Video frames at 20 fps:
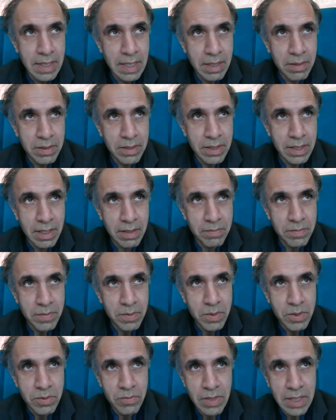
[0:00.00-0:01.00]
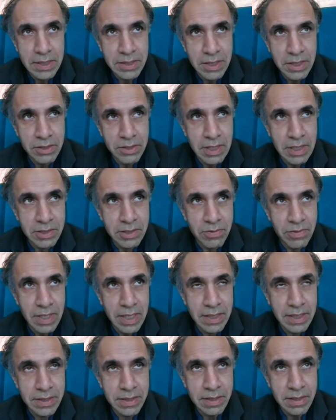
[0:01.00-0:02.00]
they, the government would raise interest
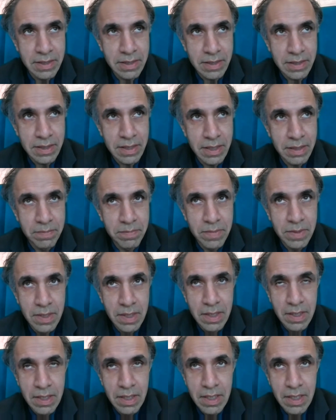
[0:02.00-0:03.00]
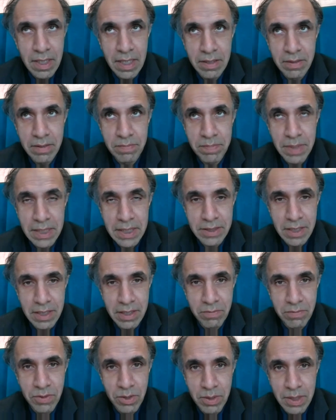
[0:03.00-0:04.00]
rates and um, and
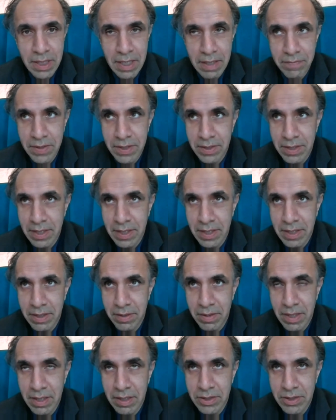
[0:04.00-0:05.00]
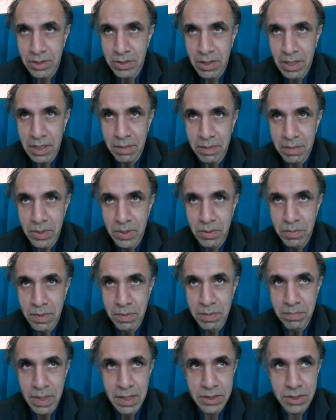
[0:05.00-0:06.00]
basically ruin everything. Uh, so you had a boom
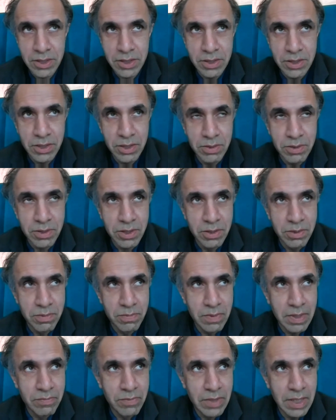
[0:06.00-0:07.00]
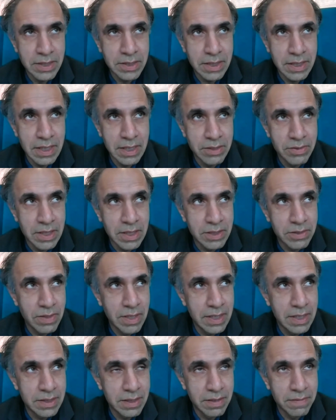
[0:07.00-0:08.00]
and bust due to raising interest
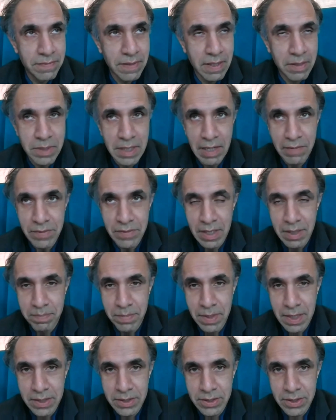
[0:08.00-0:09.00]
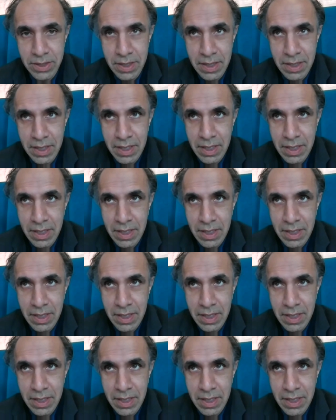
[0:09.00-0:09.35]
rates. And the fact we haven't had a bust